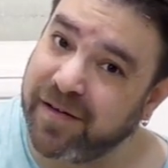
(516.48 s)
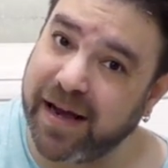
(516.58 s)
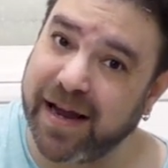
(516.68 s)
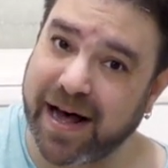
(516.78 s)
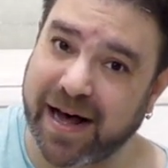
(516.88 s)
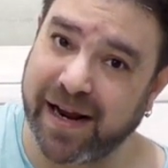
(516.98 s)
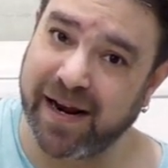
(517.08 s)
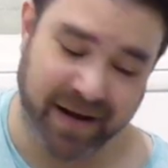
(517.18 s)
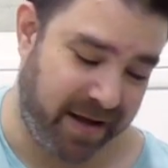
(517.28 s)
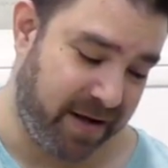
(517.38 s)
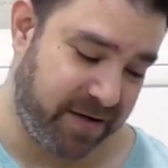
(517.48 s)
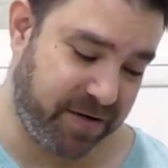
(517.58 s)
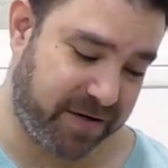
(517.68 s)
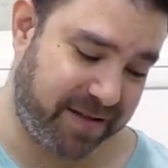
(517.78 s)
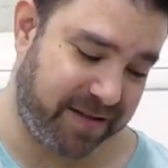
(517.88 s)
Okay, I
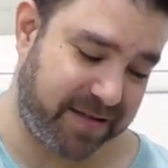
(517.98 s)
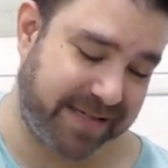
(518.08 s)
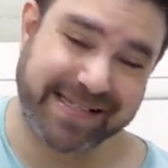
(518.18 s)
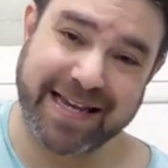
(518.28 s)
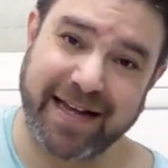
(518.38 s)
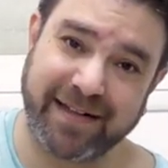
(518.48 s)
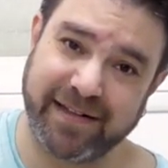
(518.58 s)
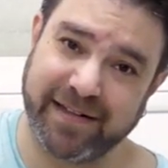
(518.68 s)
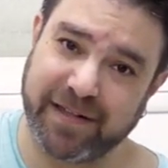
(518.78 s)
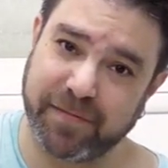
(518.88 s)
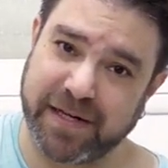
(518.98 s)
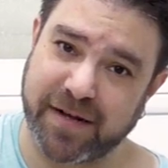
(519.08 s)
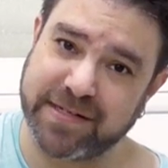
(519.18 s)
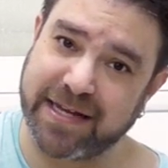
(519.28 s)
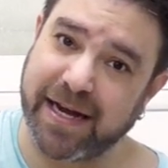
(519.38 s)
took the scale a little bit
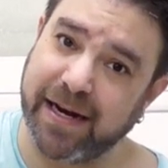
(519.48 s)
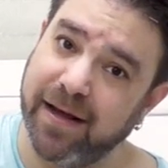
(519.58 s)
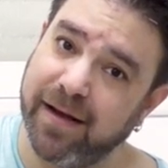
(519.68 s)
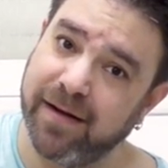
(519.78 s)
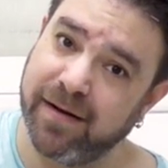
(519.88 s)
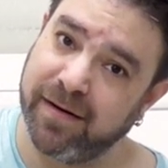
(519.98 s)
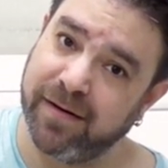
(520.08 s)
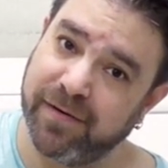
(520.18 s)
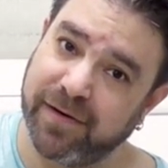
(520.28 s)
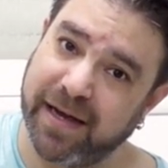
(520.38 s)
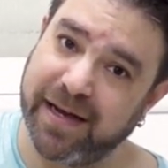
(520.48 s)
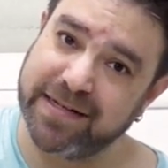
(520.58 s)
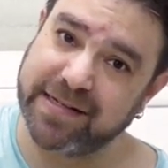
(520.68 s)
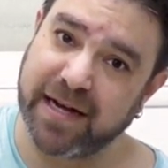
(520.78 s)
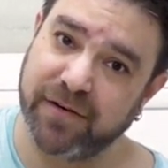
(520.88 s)
outside,
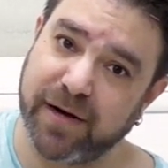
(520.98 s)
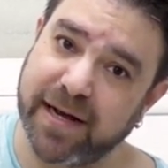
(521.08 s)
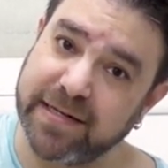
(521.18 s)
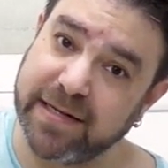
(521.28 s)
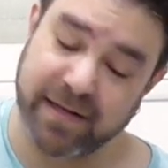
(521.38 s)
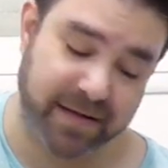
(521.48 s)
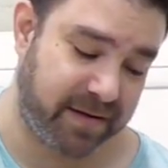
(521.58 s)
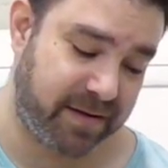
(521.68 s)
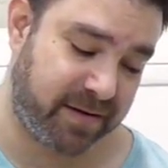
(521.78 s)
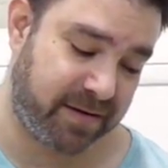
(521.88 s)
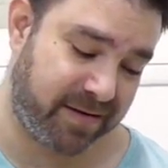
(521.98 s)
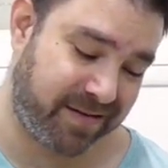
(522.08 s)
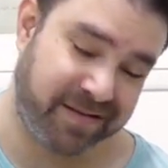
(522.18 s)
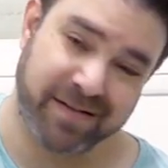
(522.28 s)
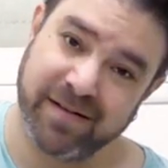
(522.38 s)
okay, sideways,
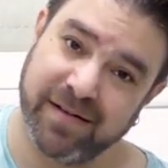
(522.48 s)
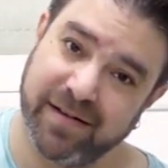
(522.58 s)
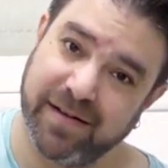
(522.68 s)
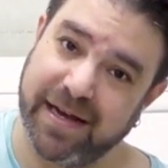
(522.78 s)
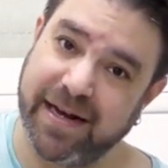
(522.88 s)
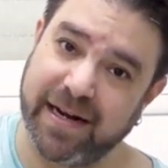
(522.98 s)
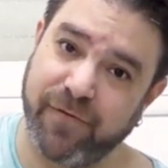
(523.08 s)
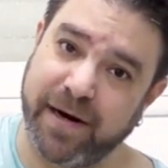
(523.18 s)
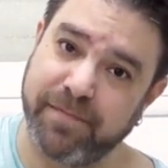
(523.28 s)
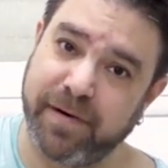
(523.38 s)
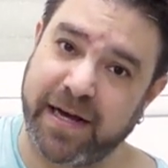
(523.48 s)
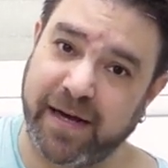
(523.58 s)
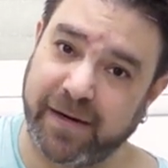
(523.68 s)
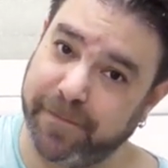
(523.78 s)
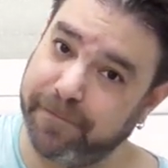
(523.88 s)
and I went
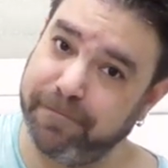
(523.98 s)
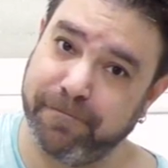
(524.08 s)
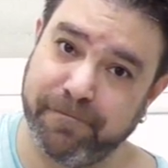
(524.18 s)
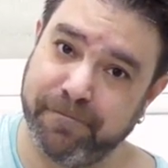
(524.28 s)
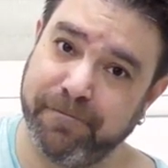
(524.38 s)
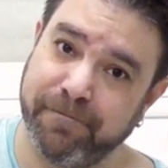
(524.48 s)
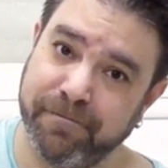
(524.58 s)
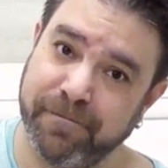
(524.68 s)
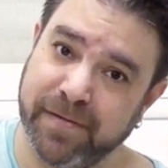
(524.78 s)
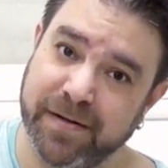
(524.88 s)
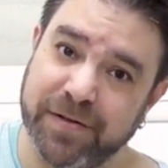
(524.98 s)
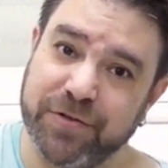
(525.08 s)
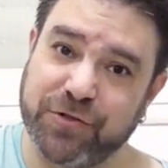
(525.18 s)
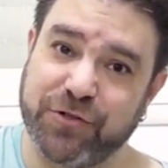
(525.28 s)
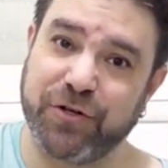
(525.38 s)
back.
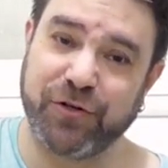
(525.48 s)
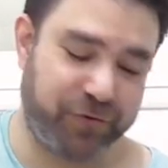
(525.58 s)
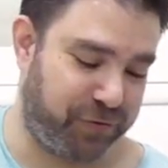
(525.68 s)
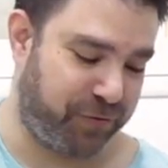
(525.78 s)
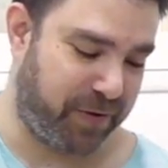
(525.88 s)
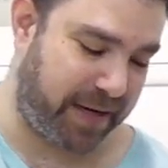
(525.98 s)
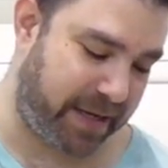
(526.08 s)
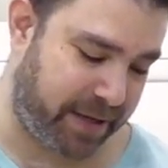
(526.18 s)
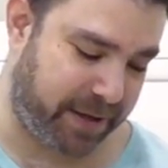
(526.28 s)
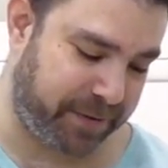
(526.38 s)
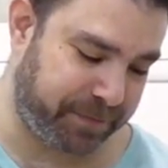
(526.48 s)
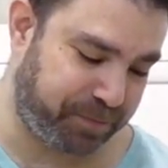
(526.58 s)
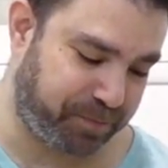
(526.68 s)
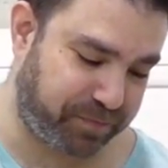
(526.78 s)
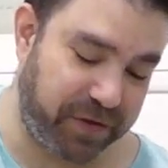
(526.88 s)

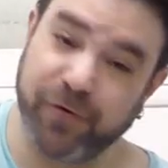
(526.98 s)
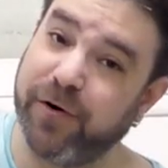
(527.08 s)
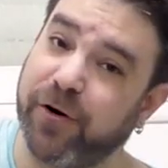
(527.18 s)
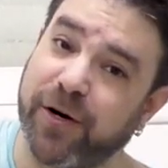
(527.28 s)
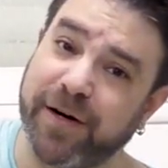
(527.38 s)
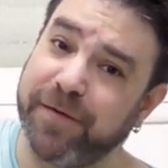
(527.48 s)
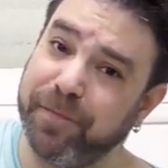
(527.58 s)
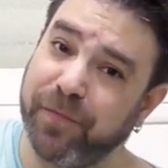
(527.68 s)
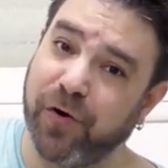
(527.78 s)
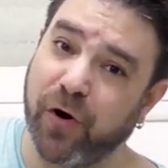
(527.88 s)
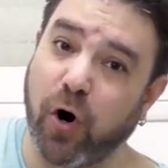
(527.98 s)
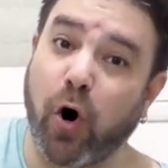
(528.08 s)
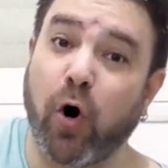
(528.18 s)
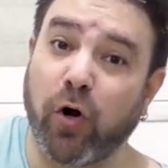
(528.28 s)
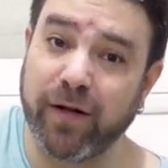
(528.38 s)
So, you heard
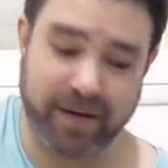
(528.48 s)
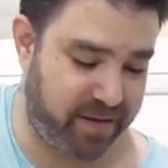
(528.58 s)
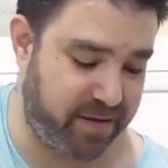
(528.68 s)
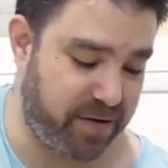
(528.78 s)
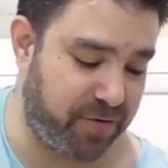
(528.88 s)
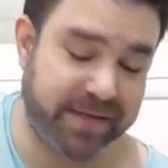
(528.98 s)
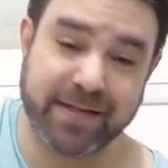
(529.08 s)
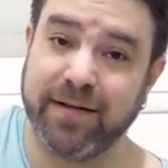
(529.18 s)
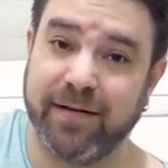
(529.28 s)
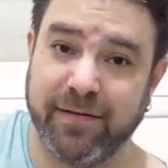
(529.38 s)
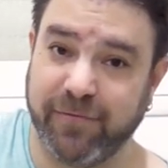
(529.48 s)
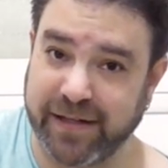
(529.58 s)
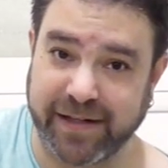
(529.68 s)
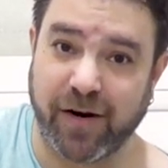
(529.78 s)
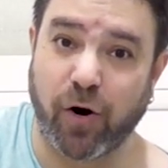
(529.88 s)
all the notes,
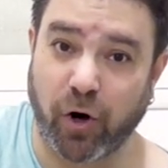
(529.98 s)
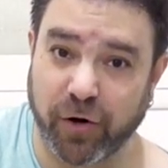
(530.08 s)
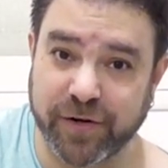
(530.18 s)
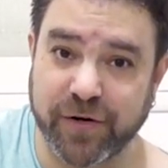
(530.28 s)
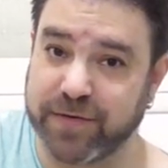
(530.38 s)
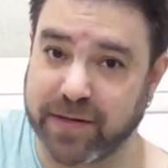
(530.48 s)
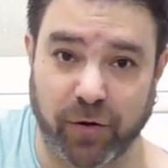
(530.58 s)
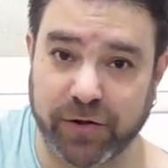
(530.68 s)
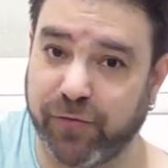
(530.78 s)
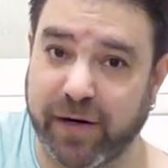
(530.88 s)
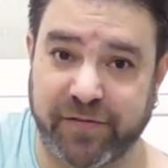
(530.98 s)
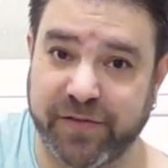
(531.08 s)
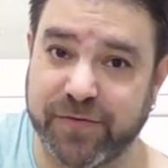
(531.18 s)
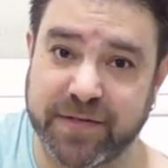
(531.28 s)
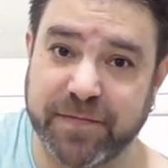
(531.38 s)
really, all the notes, all
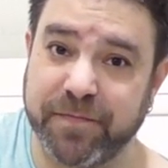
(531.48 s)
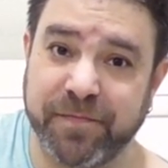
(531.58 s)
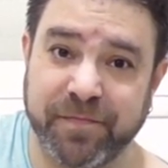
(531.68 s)
12 notes.